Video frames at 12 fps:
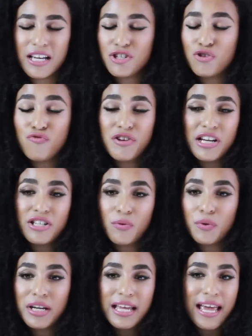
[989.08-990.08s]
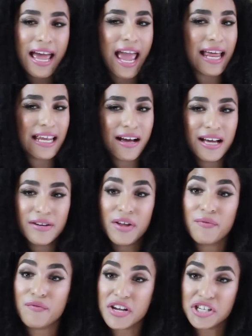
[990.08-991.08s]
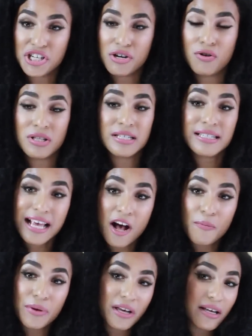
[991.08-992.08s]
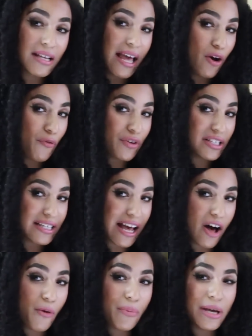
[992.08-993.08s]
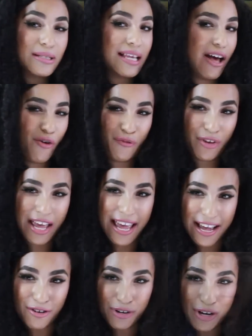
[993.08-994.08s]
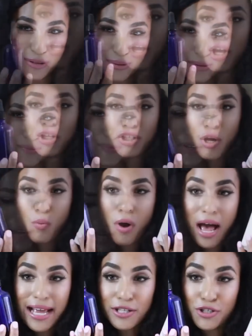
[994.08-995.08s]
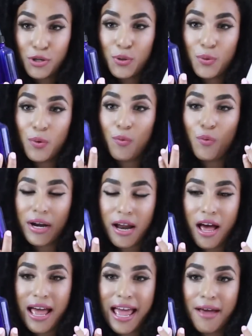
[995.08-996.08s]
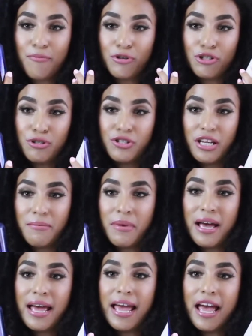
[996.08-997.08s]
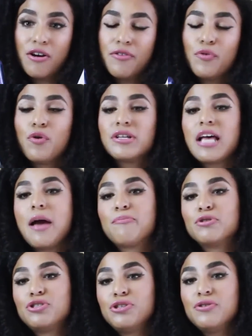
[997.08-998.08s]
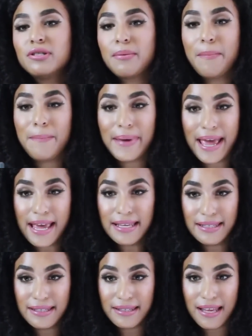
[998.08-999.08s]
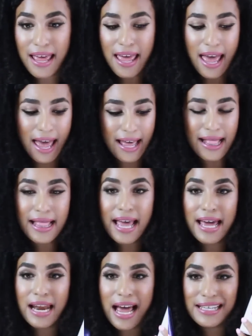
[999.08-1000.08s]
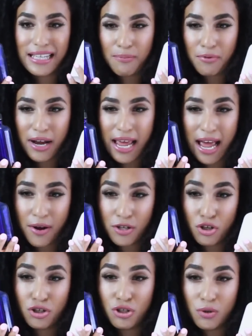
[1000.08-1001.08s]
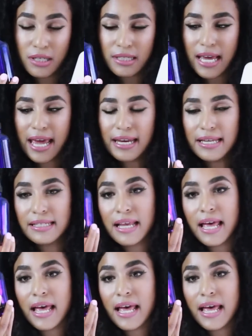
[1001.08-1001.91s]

it, because you really don't want to get any kind of infection on the scalp, because a healthy scalp is healthy hair growth. So what I do when I am producing my hair growth oil, I produce the base and then I separate it out into 2 containers.